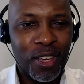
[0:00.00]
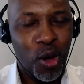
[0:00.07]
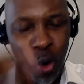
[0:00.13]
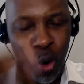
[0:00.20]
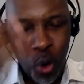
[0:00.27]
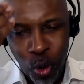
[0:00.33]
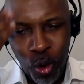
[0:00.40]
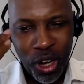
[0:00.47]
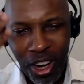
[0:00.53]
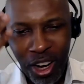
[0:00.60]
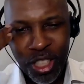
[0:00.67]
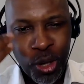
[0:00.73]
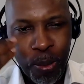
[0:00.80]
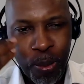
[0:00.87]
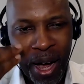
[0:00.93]
Organize
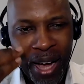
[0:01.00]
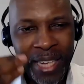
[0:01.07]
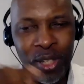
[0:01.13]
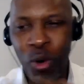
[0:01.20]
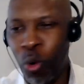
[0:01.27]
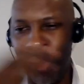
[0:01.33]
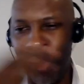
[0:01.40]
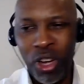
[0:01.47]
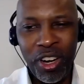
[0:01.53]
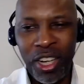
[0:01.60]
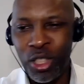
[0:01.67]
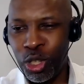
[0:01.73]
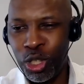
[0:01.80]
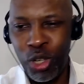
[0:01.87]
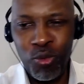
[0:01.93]
your mind, organize
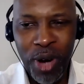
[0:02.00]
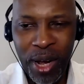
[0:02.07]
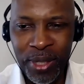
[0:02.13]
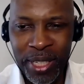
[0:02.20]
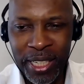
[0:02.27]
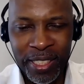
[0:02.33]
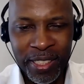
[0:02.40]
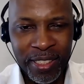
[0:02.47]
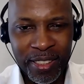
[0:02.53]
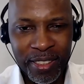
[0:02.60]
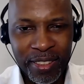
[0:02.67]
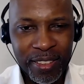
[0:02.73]
your surroundings.